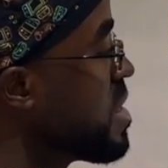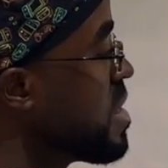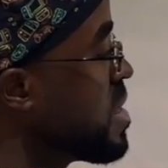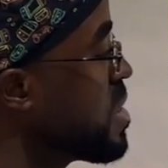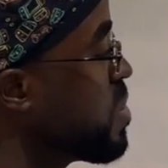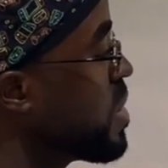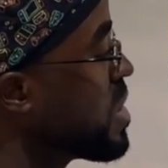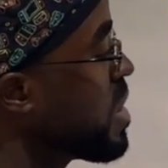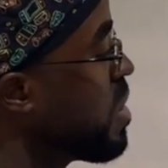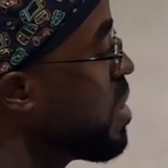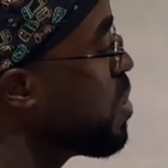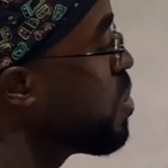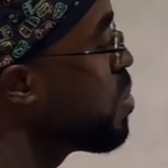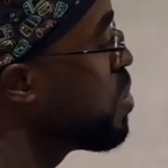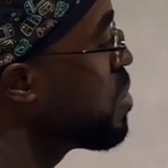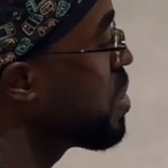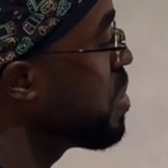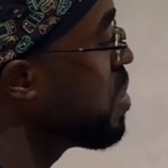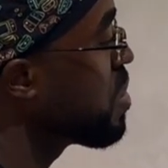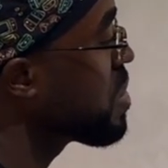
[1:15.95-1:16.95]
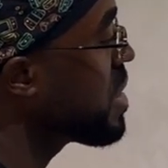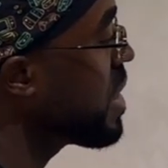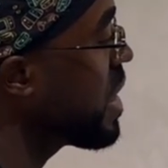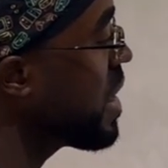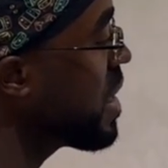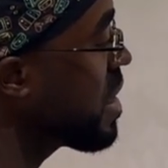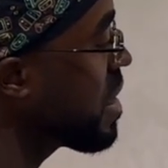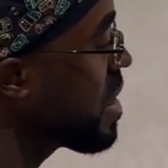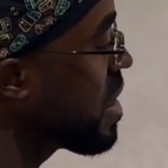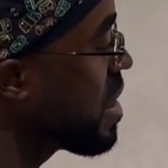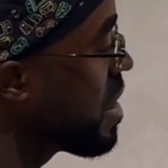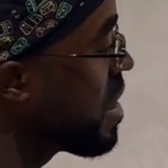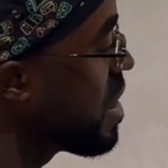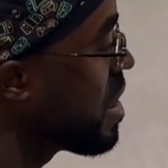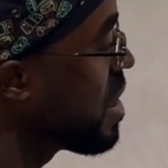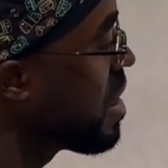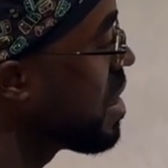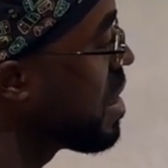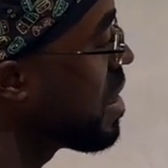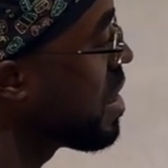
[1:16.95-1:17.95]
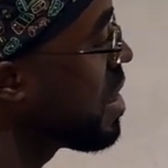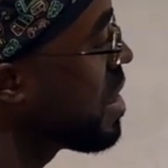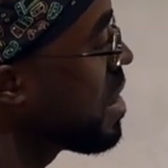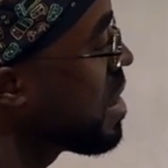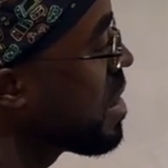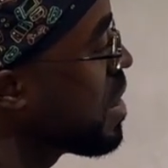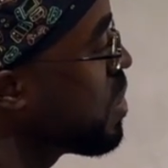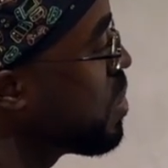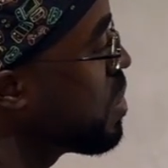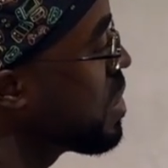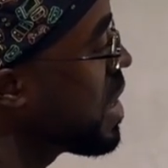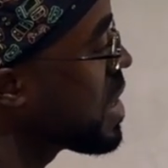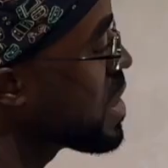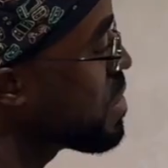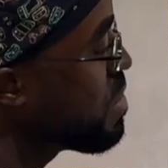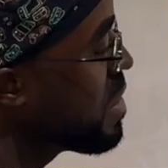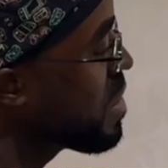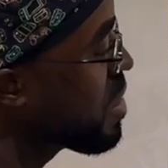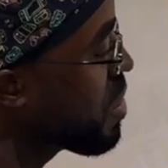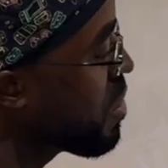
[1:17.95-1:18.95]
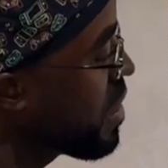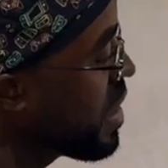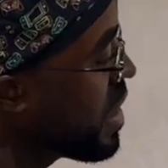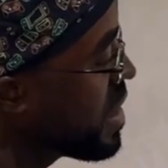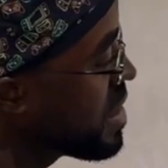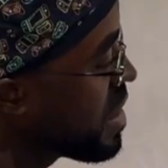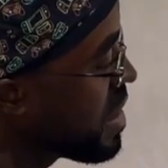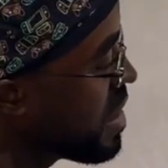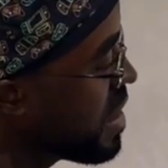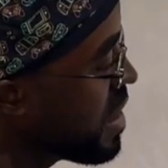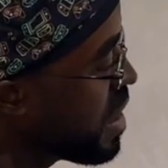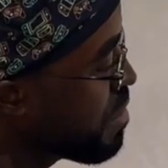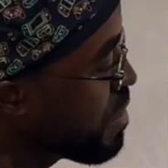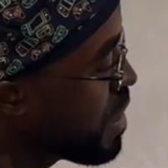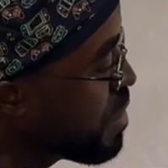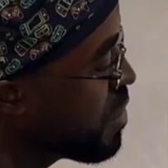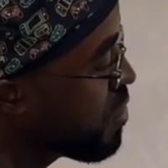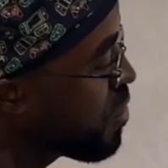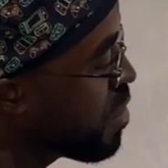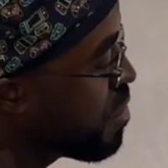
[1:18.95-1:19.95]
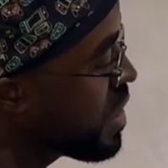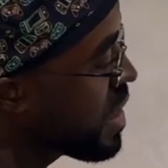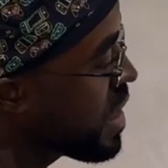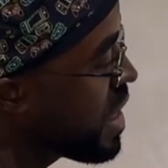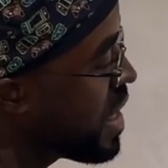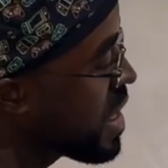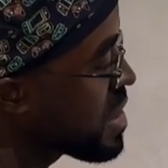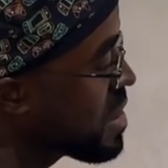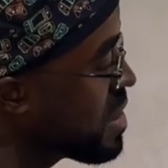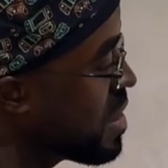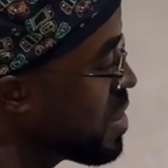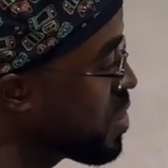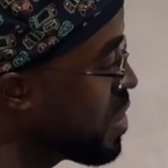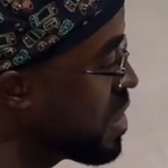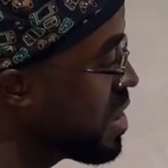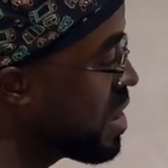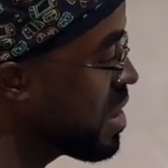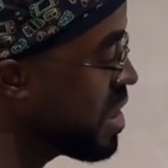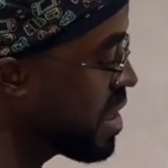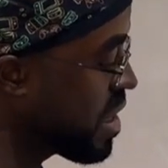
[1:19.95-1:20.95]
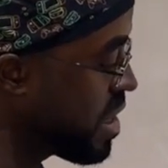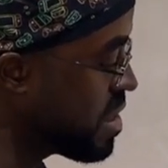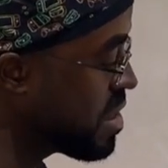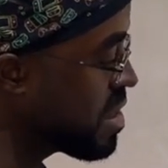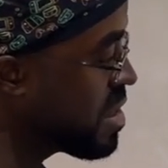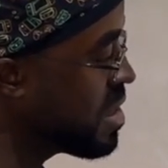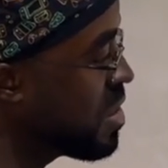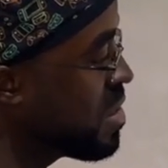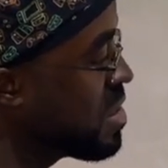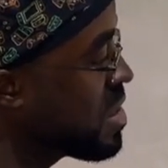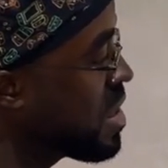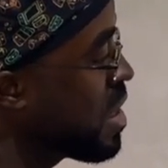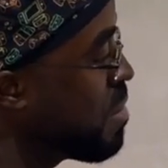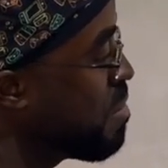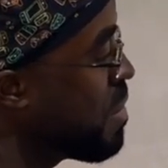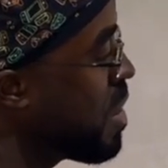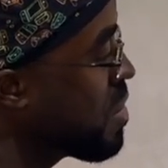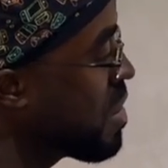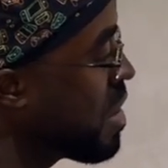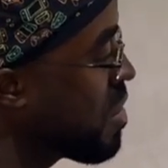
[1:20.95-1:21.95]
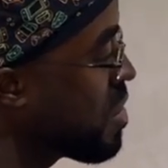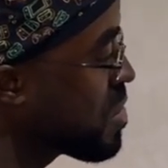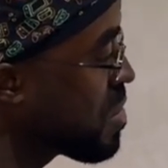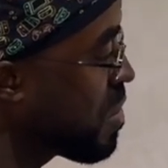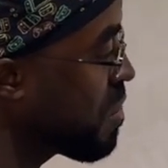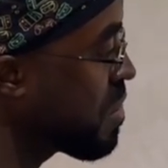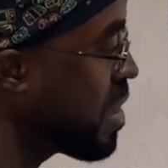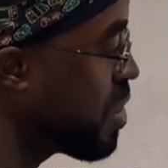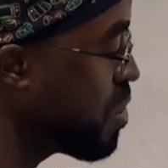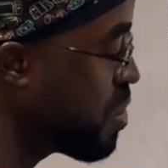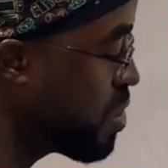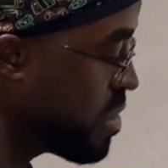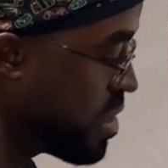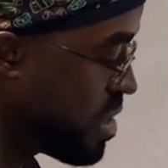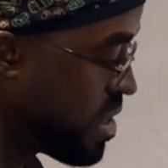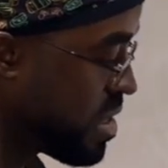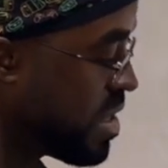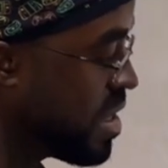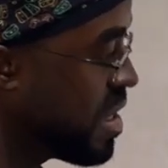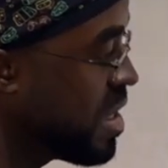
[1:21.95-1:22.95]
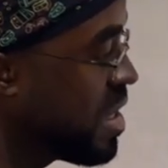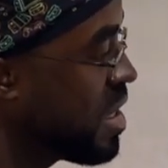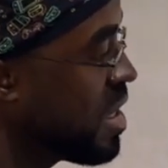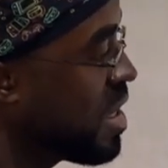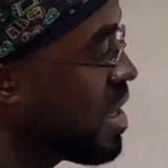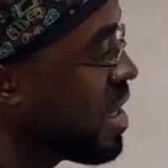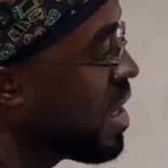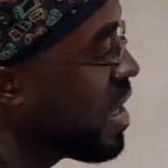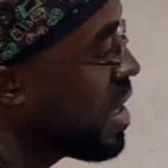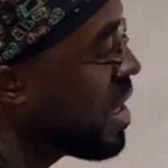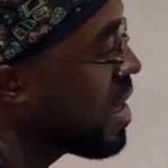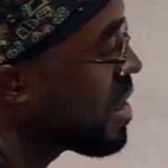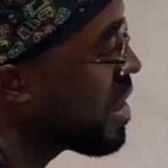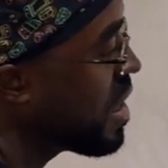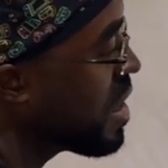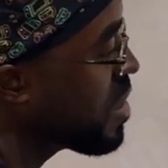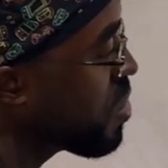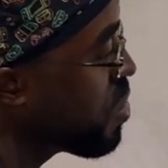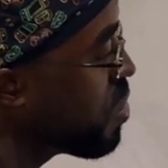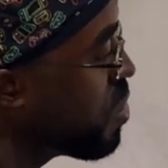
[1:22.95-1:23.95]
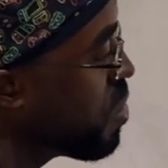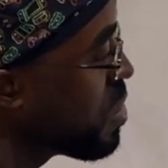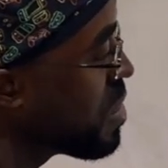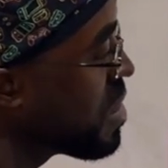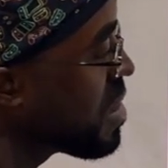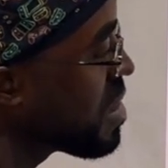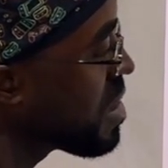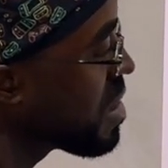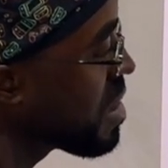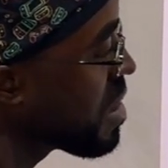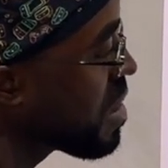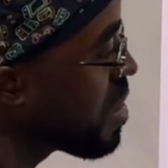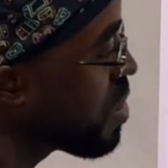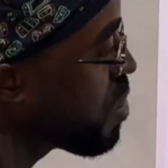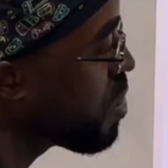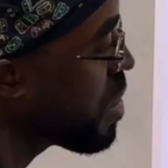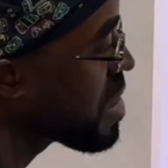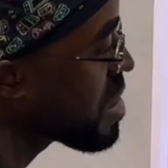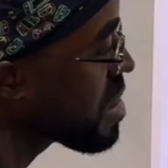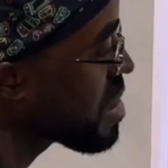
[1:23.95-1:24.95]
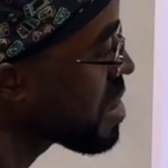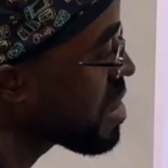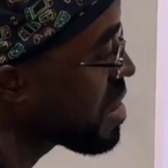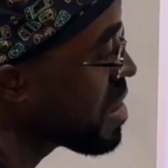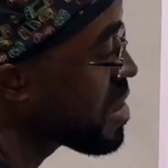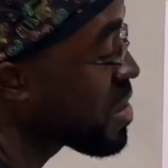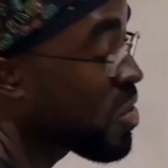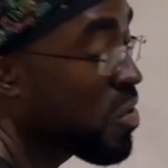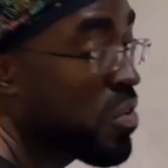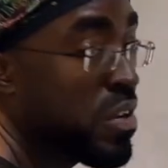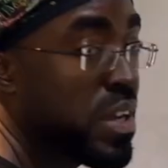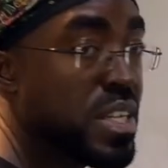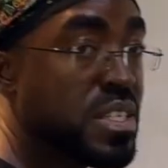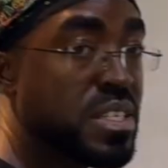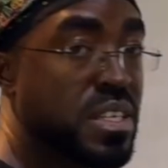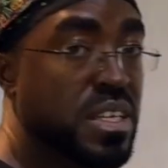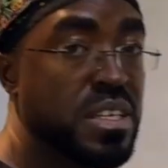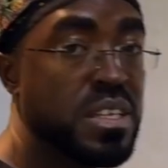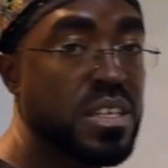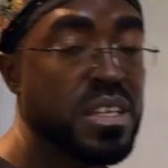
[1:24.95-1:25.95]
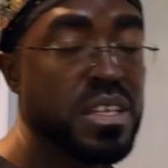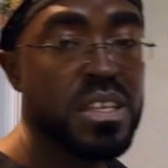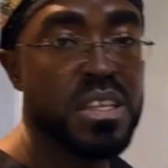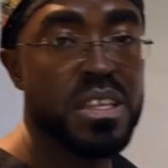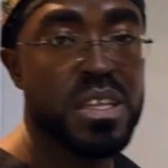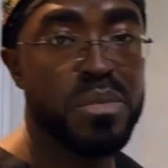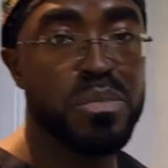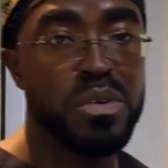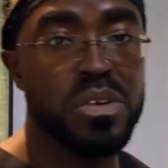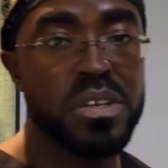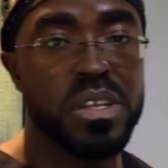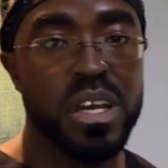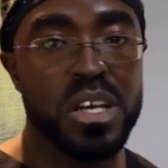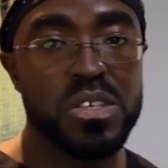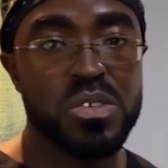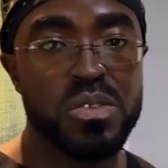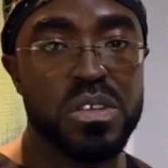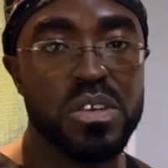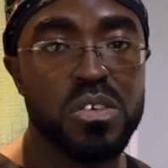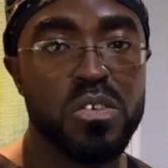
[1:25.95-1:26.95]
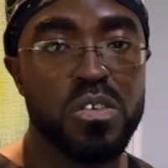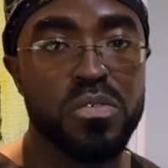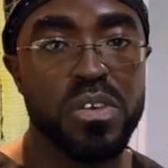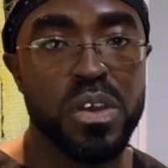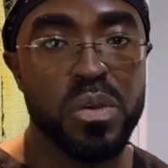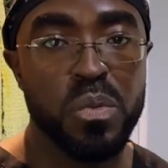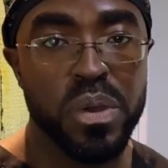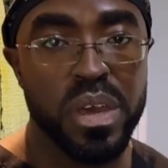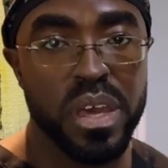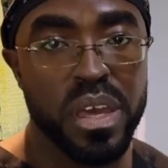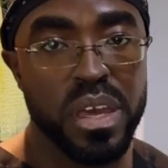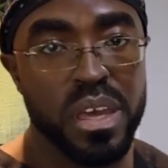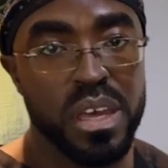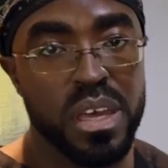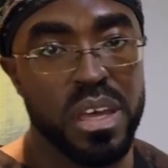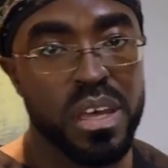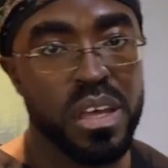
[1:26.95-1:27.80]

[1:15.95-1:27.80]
This is what our wound looks like. The wound has been created here, maybe from an accident or anything else. Now, these are the boundaries of the wound. And that wound, once it's created, the body has to think of a way